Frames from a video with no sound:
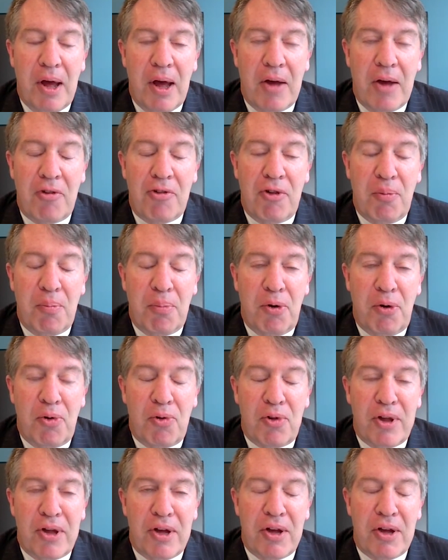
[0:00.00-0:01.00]
exit
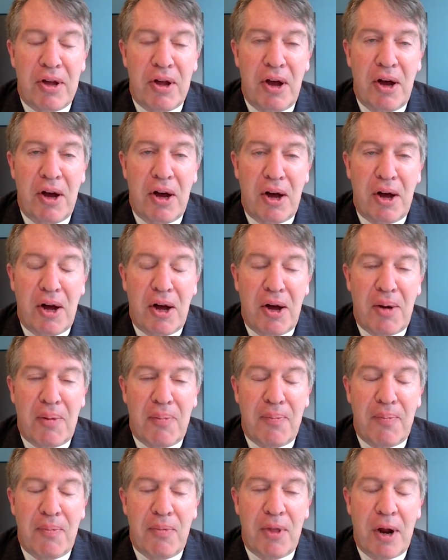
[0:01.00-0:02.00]
polling
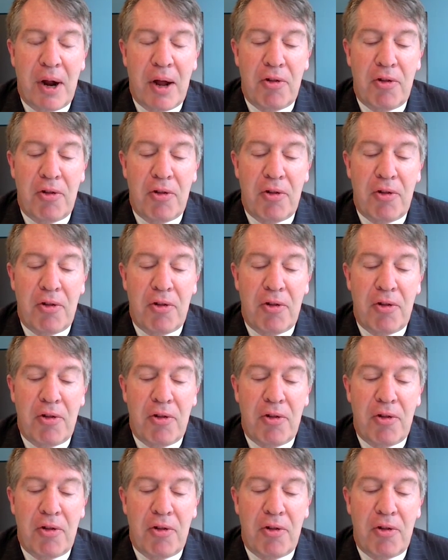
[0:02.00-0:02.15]
that